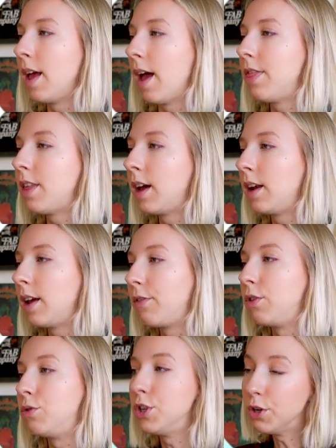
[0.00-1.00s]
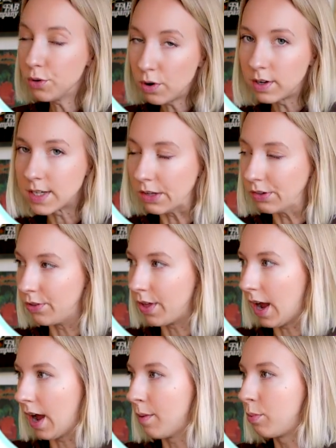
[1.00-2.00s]
And then if you do download
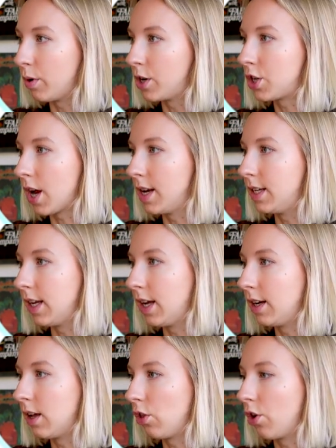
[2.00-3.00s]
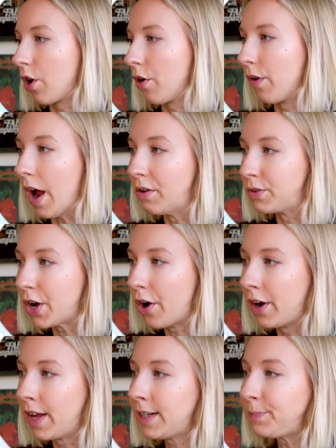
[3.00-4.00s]
the app, which I did look around
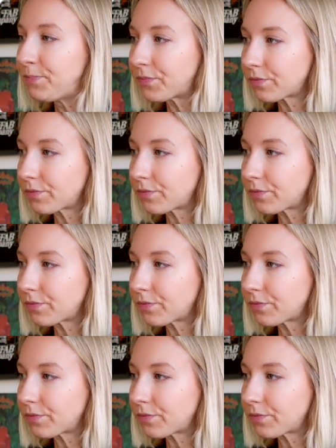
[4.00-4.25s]
on it,